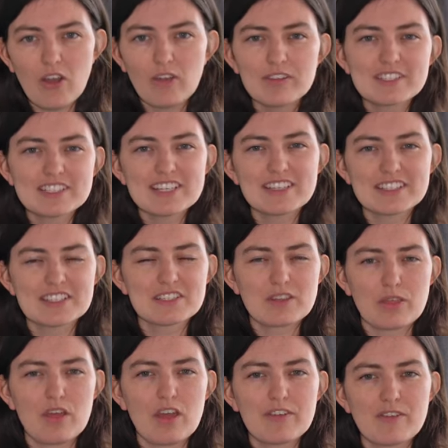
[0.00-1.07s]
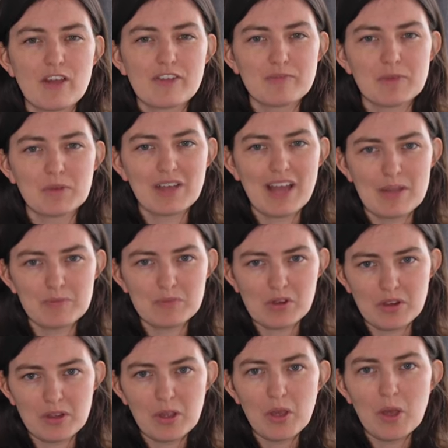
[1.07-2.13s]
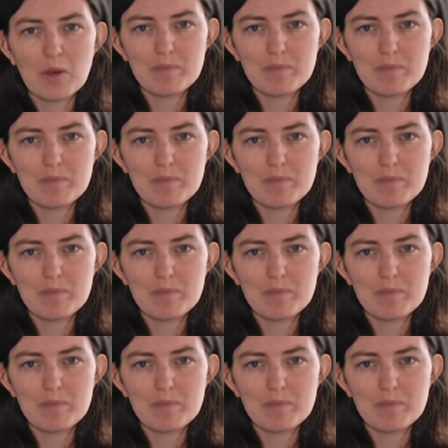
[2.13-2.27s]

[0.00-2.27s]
Obviously this is a 35mm camera,